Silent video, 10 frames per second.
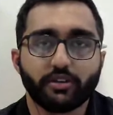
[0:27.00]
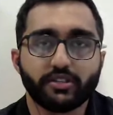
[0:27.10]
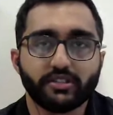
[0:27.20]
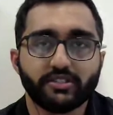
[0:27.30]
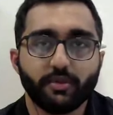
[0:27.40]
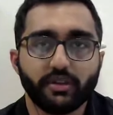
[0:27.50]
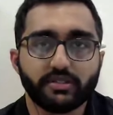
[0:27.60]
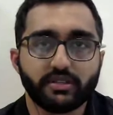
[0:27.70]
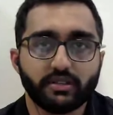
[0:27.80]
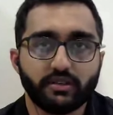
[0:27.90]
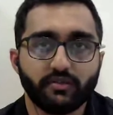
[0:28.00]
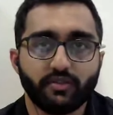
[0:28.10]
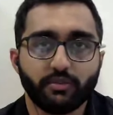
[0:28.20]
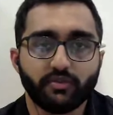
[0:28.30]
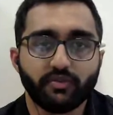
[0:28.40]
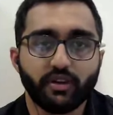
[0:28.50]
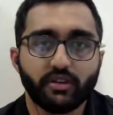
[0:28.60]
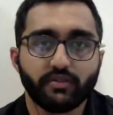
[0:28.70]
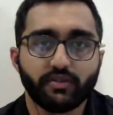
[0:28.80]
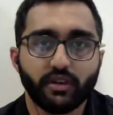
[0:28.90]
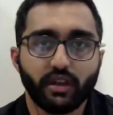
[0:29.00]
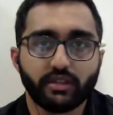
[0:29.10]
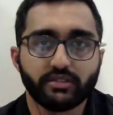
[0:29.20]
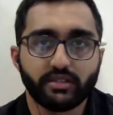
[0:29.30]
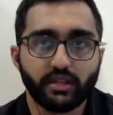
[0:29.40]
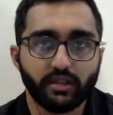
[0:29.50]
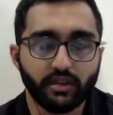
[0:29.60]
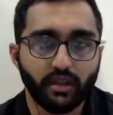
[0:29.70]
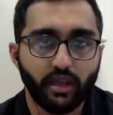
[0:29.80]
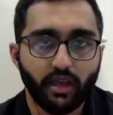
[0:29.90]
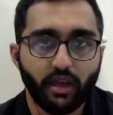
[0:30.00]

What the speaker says: the blockchain space from a very different lens than